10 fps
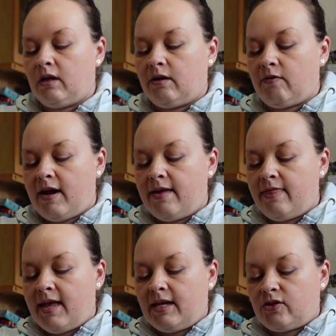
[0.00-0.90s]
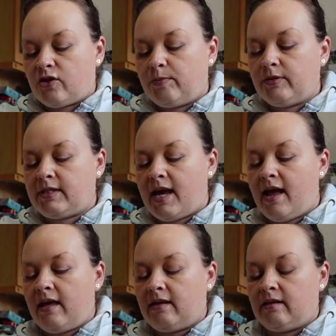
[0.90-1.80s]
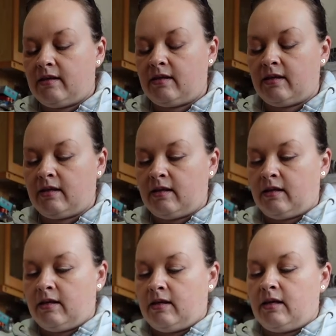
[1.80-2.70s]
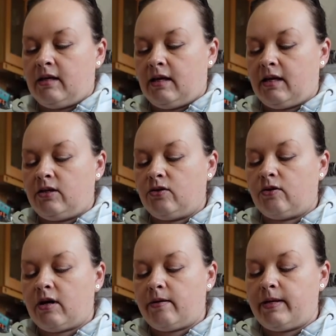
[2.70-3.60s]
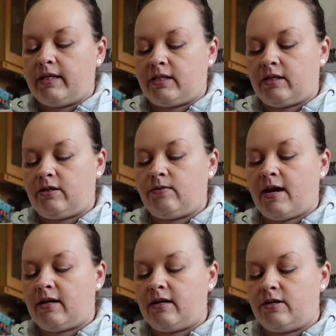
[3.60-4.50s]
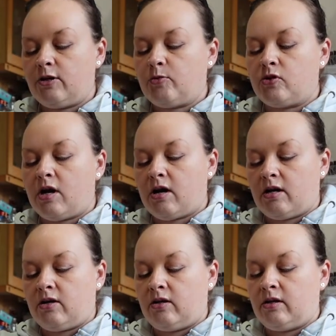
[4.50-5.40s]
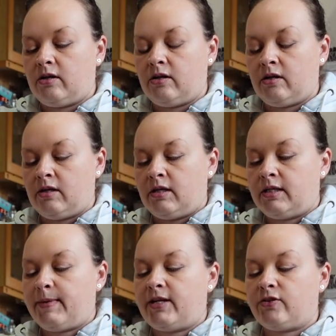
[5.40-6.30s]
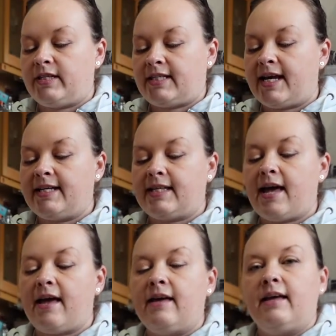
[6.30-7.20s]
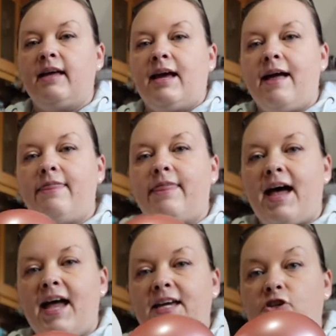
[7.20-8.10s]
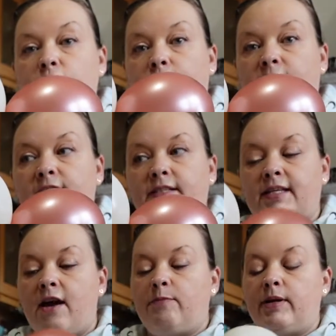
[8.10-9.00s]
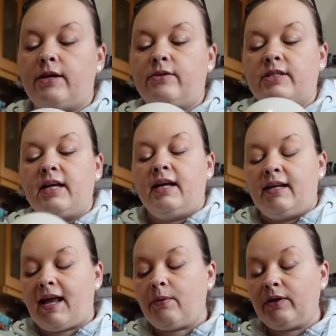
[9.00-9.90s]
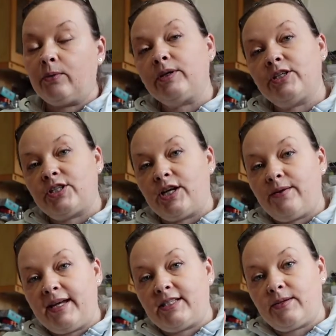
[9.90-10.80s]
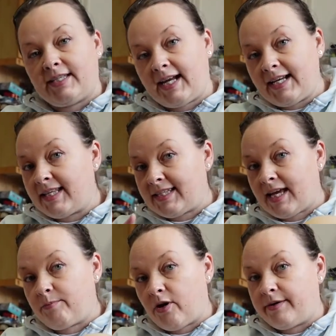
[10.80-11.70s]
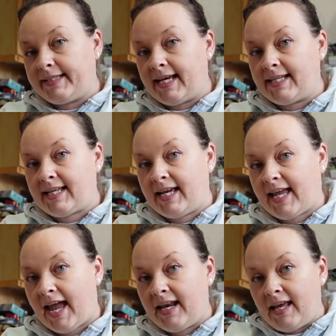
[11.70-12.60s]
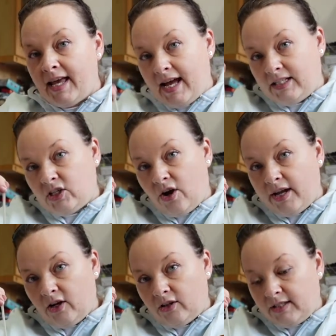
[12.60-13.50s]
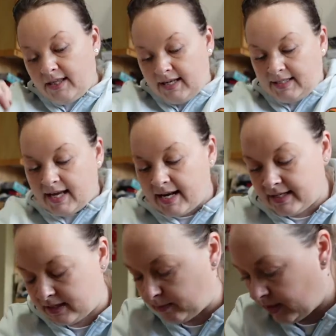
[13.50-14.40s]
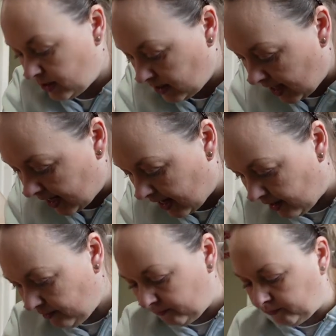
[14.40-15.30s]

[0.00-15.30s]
around that triple set, and you're going to do that in a double knot to make sure it stays there, and that is your first set of balloons. Now what you want to do is do exactly the same process again and tie it onto this end. So I'm going to do that now.